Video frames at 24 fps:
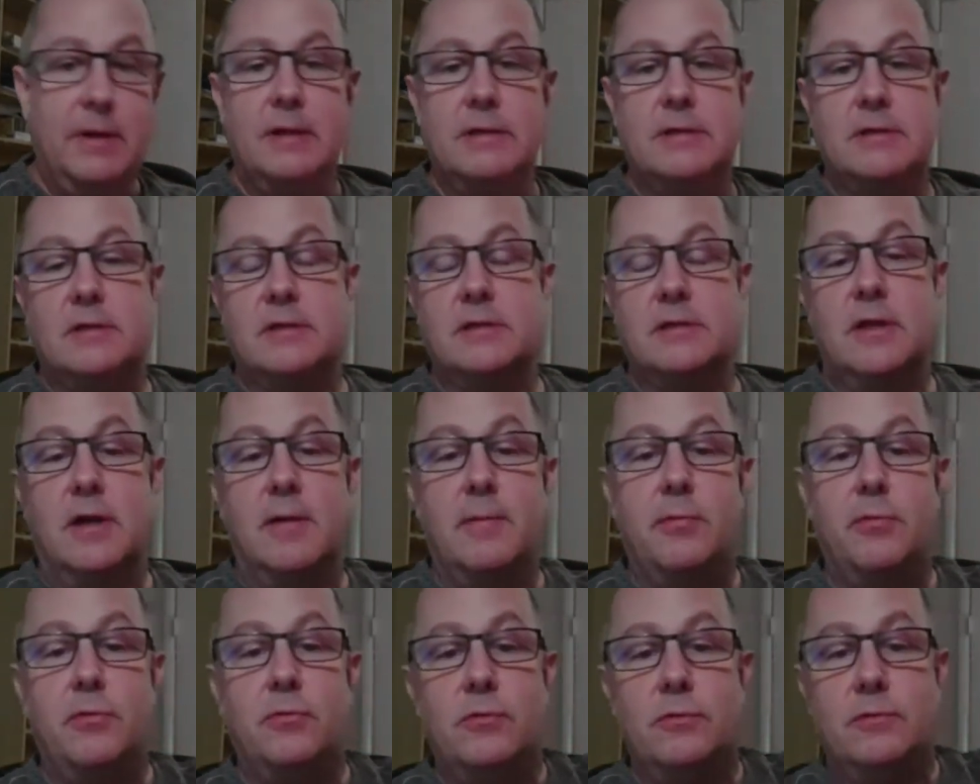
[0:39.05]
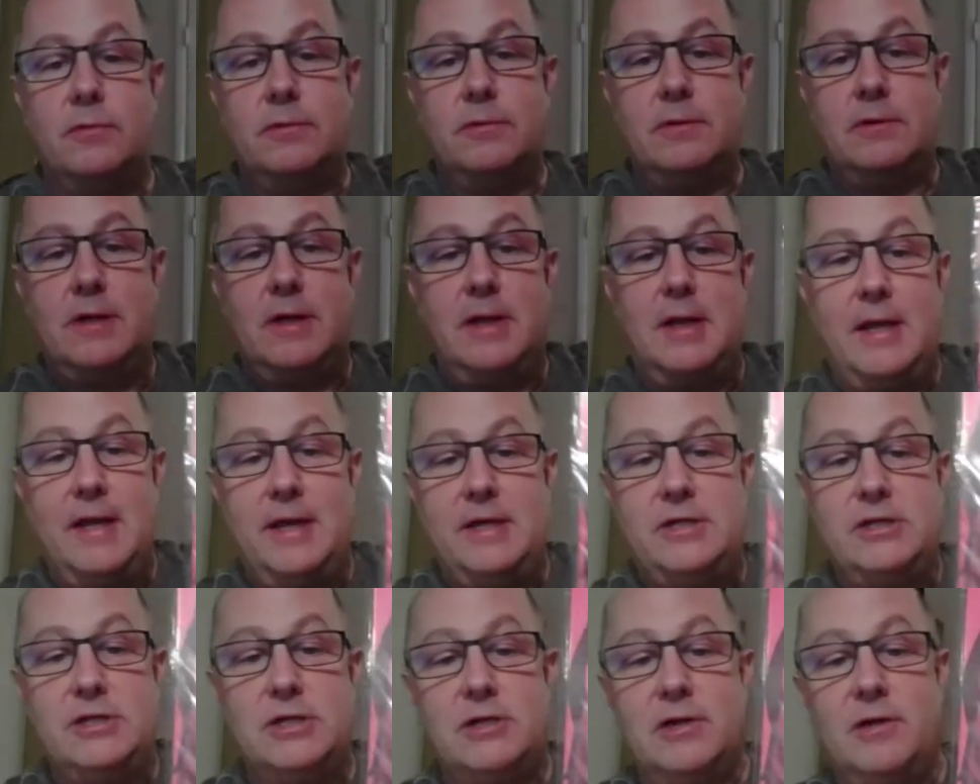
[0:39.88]
It's a double
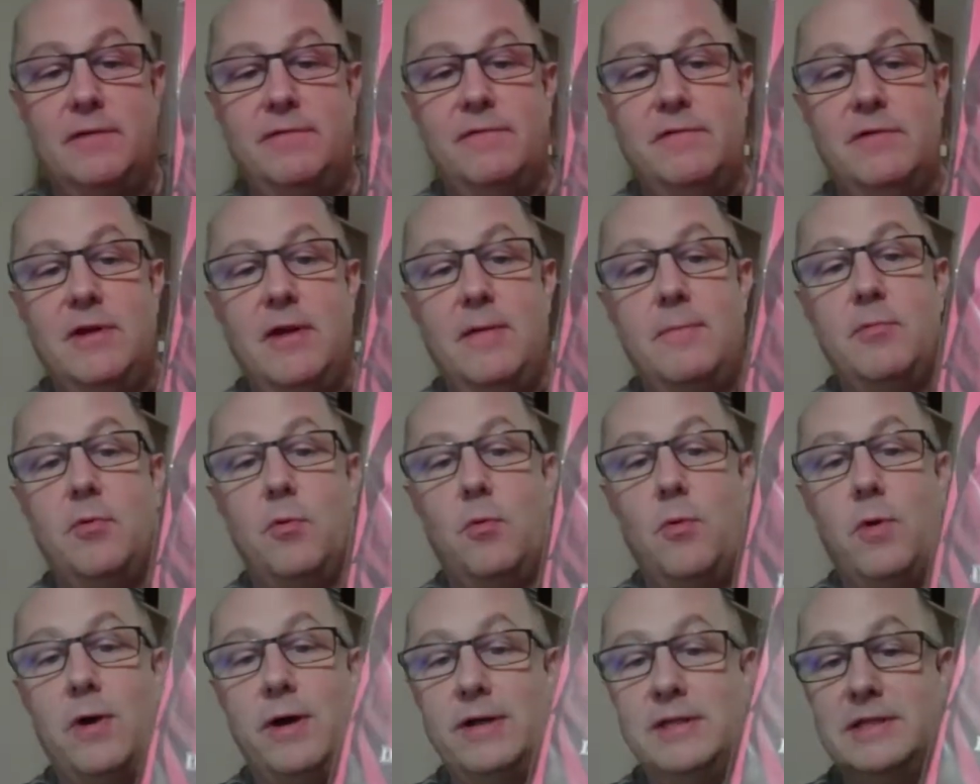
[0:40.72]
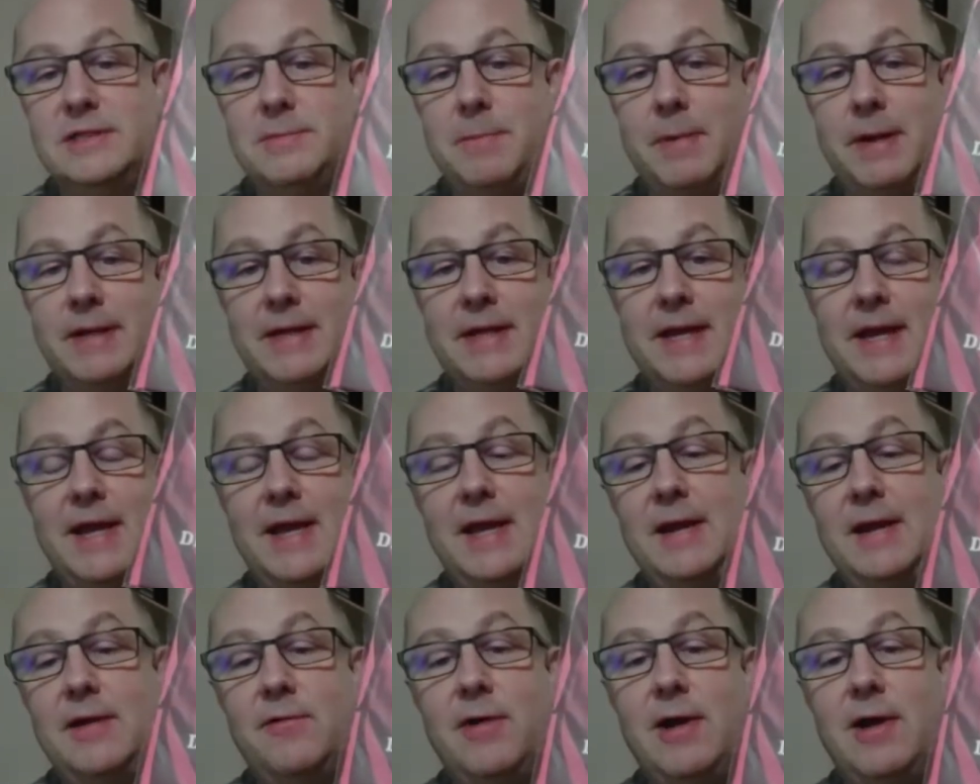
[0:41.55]
collection of number ones by
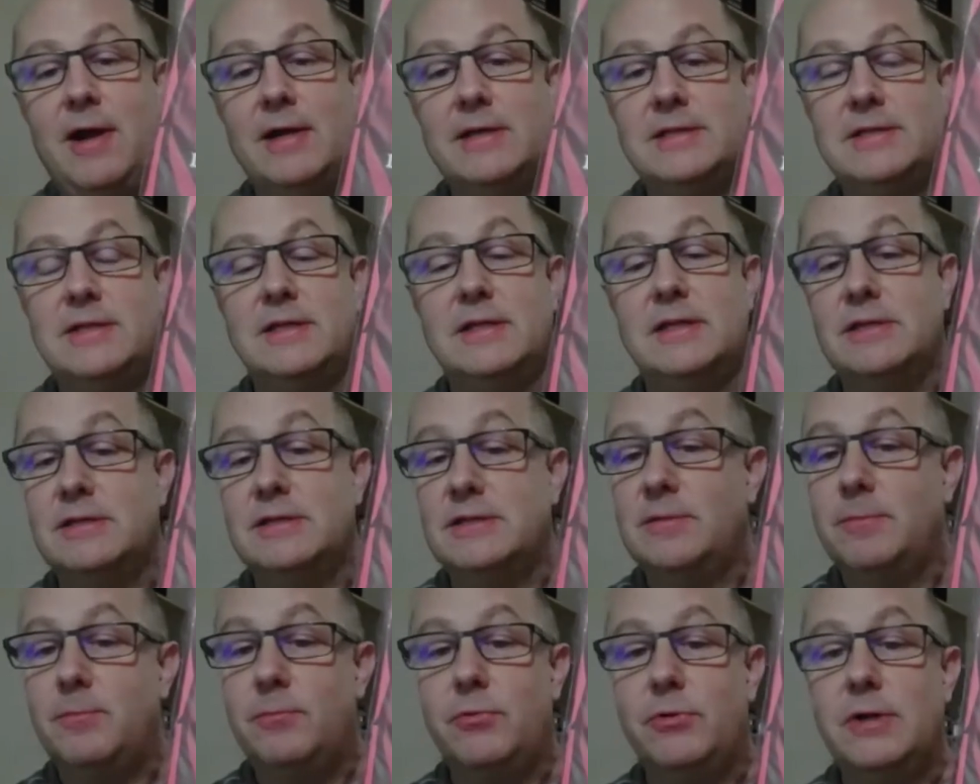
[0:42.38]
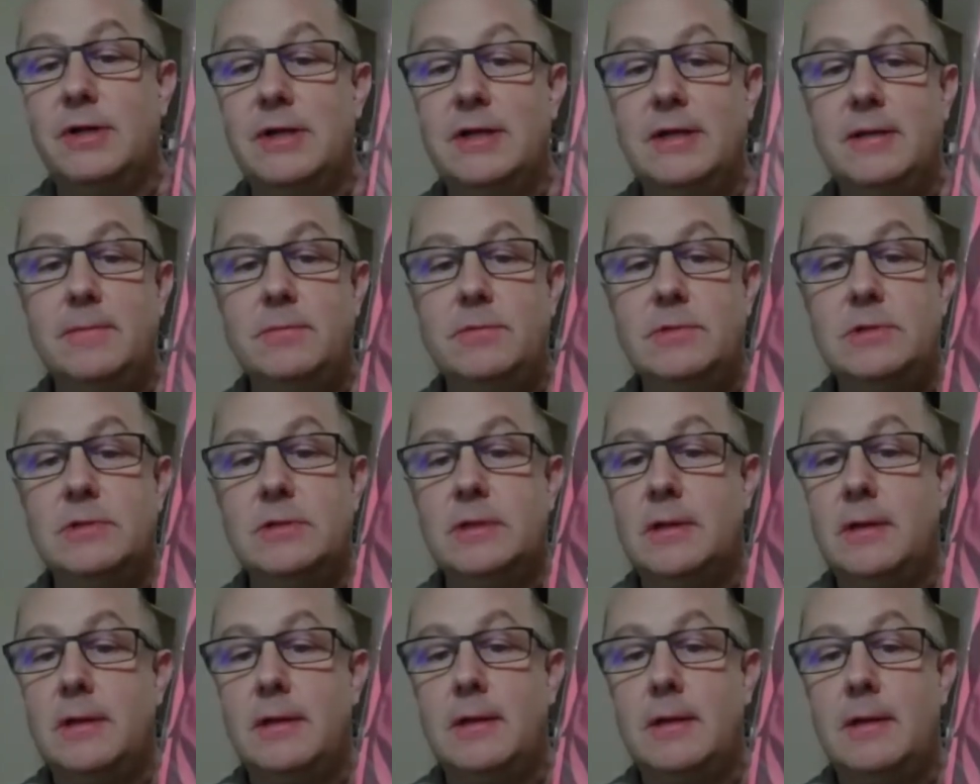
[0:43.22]
Diana Ross and the Supremes.